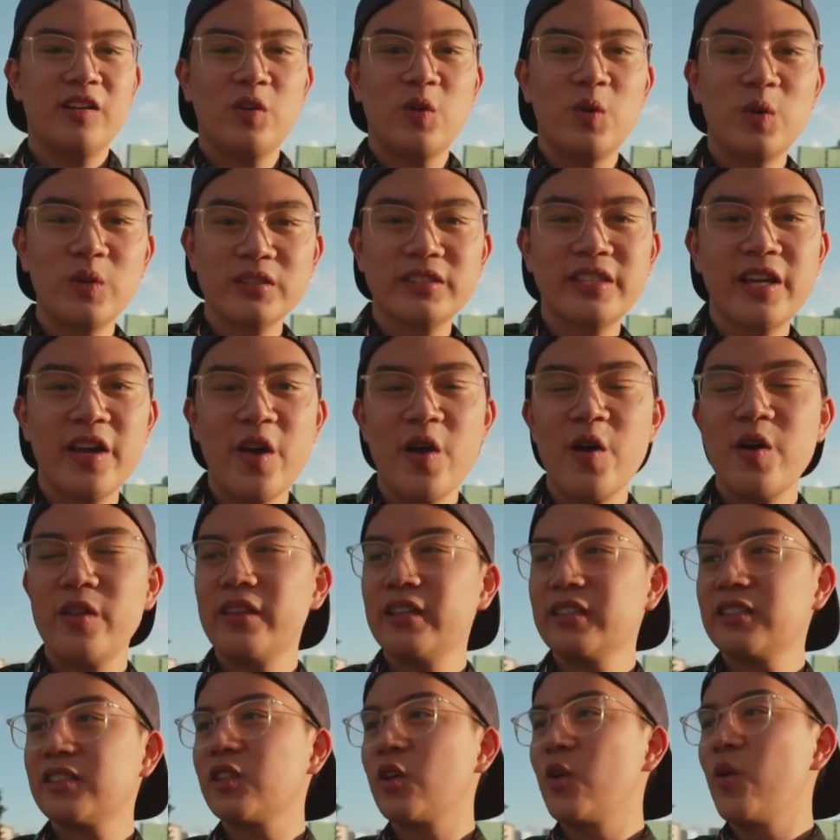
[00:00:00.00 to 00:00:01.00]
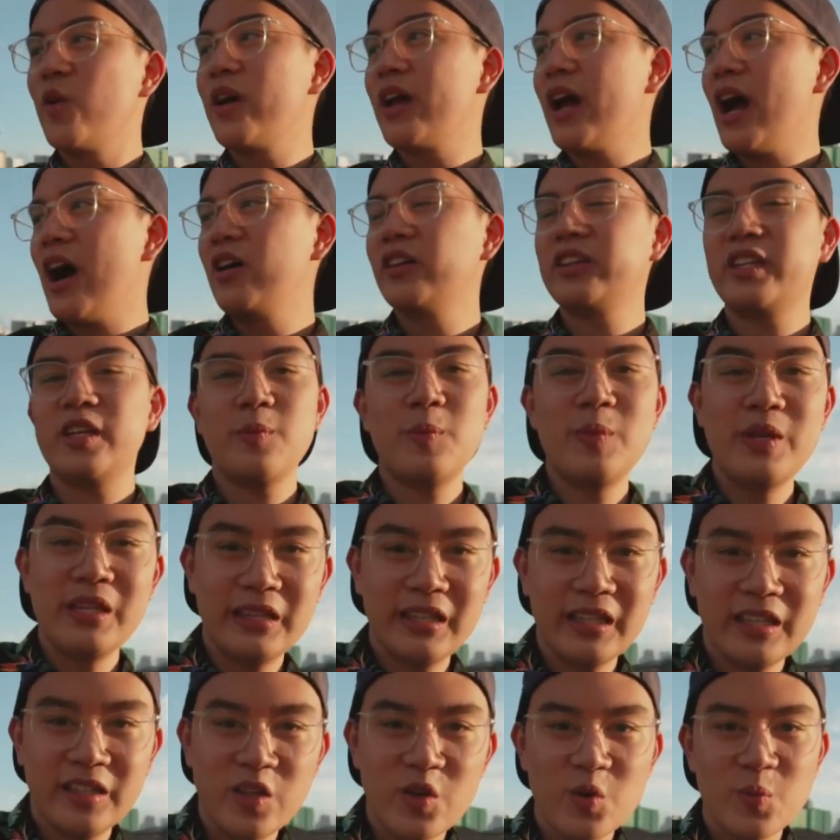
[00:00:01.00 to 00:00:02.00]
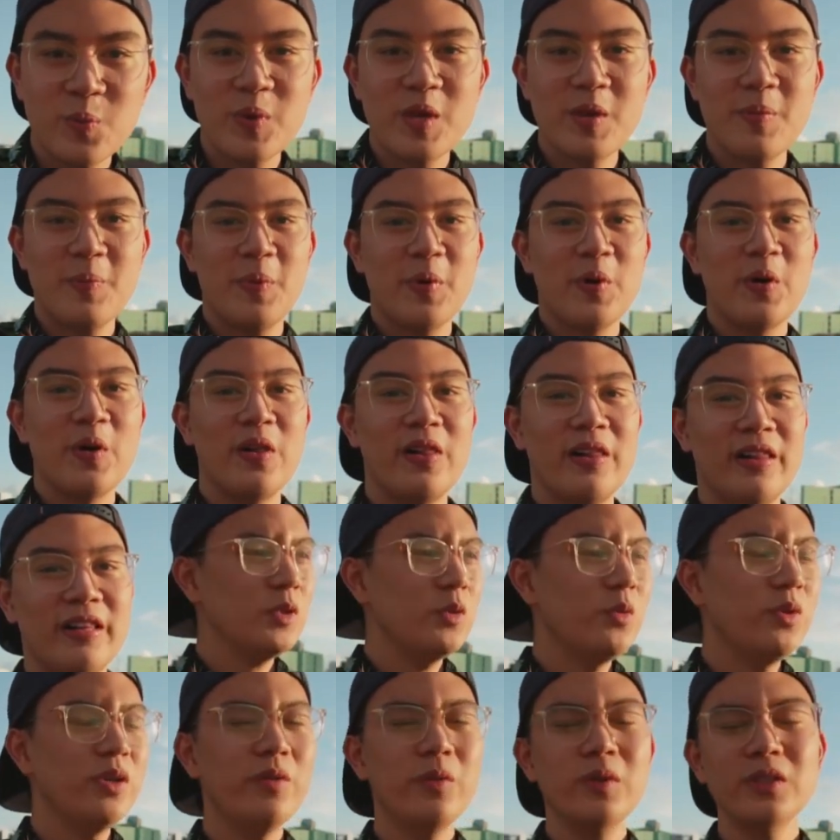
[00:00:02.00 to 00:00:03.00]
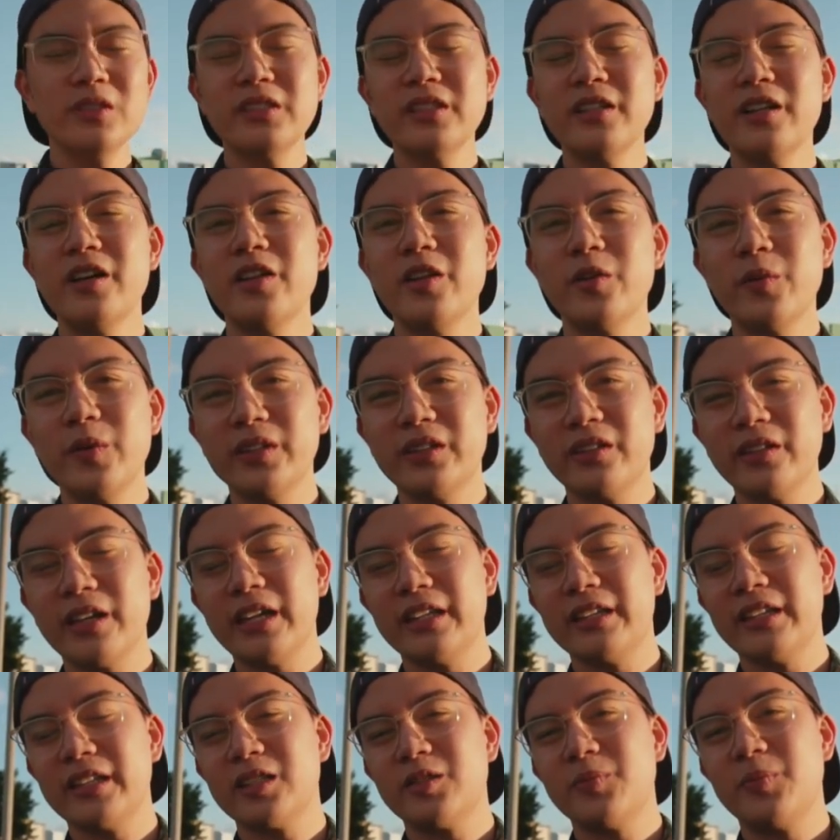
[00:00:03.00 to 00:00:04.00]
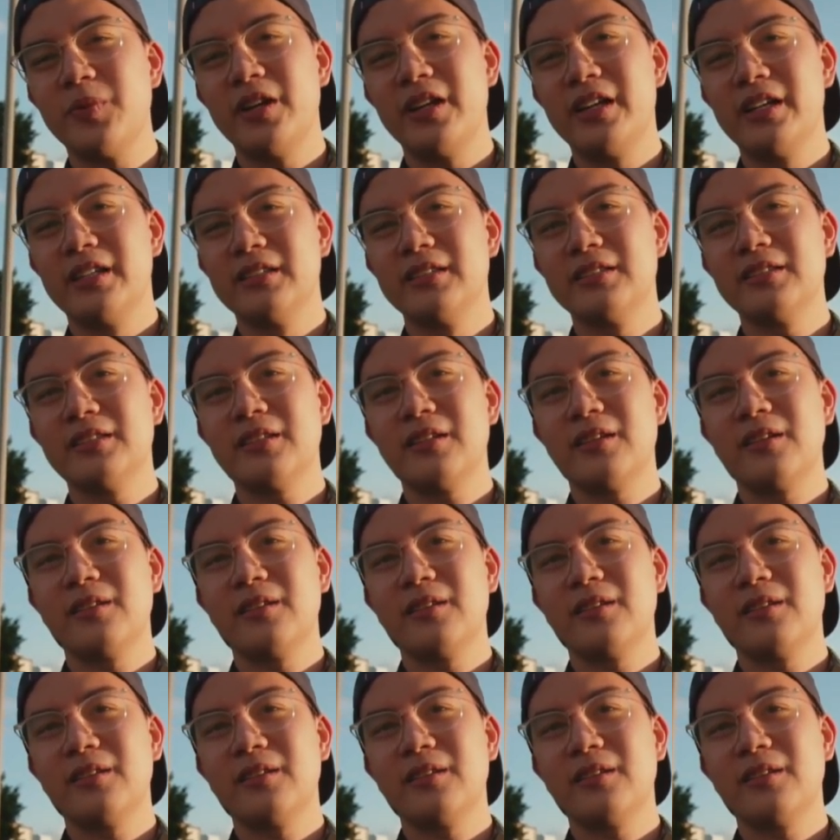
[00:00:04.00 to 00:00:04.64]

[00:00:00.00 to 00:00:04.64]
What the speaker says: Kung sayo, that's going out and meeting new people. What's another way to get experience?